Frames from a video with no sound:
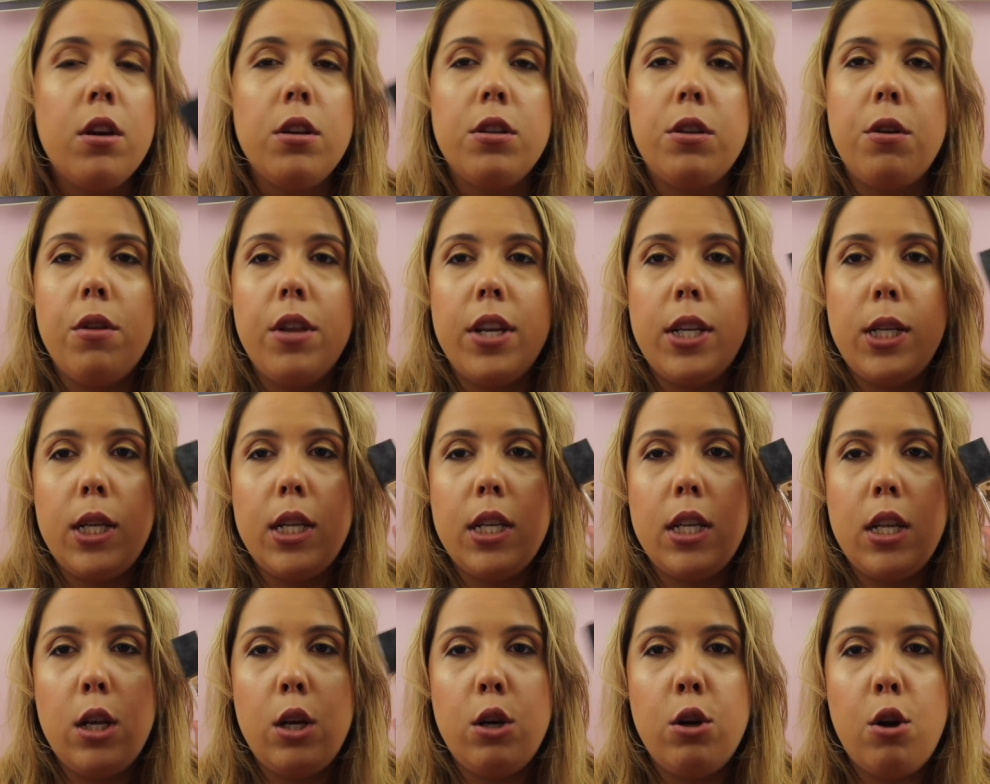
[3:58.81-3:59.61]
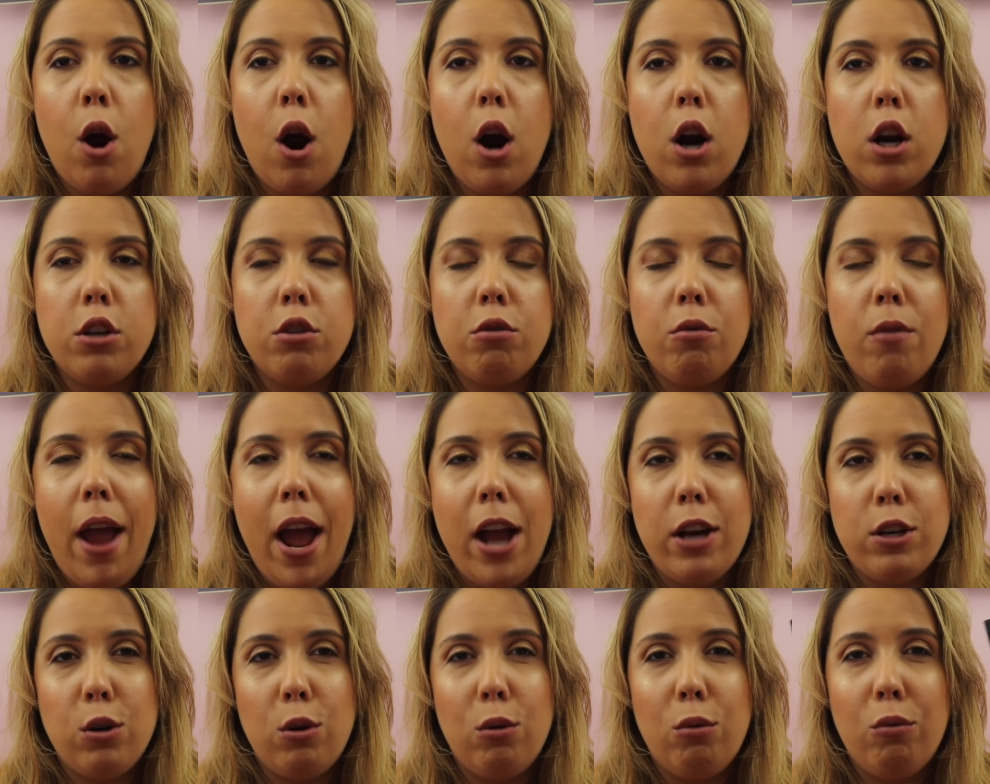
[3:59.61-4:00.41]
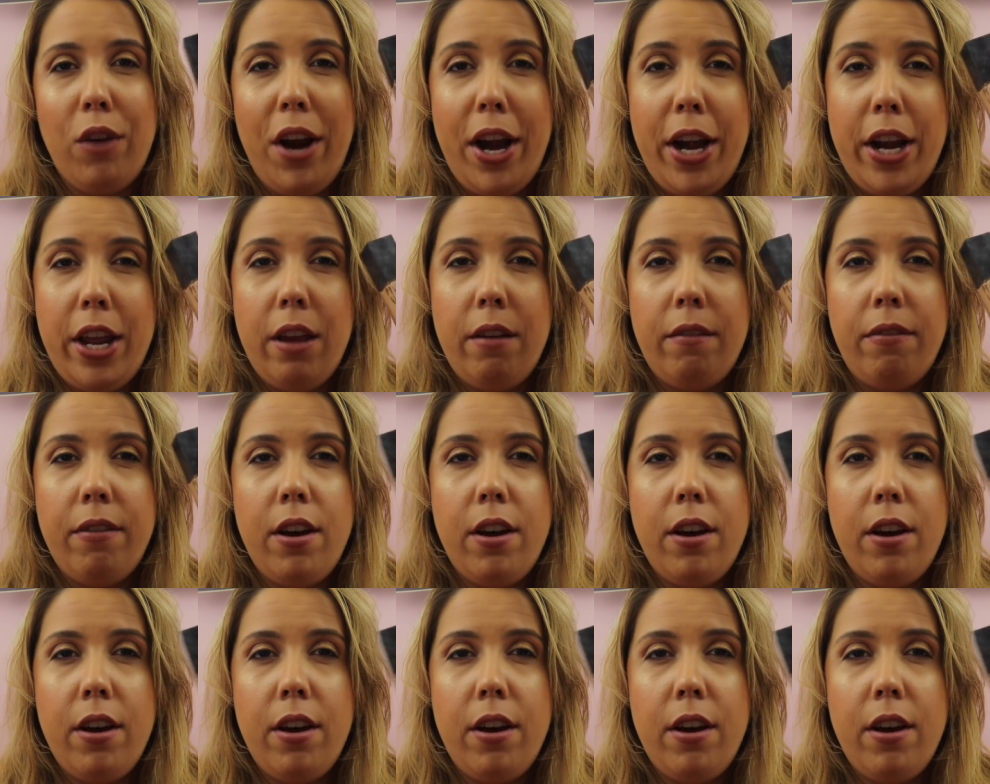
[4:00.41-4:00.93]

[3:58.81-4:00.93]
So this is the NARS Natural Radiant